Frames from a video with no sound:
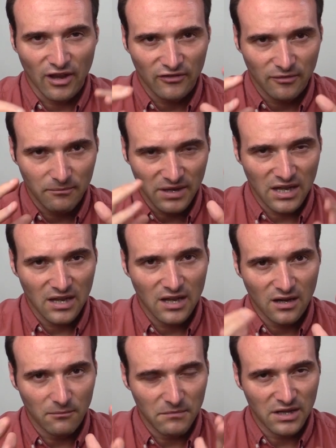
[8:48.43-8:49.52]
has a
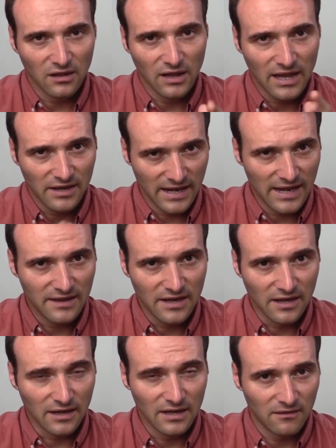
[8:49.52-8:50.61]
beginning, a middle, and an
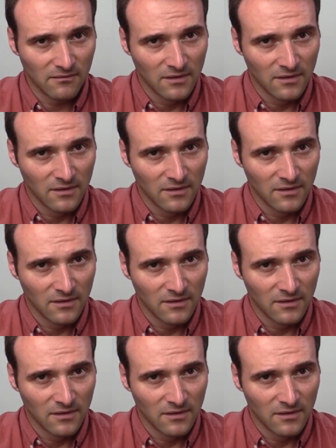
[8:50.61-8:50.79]
ending. It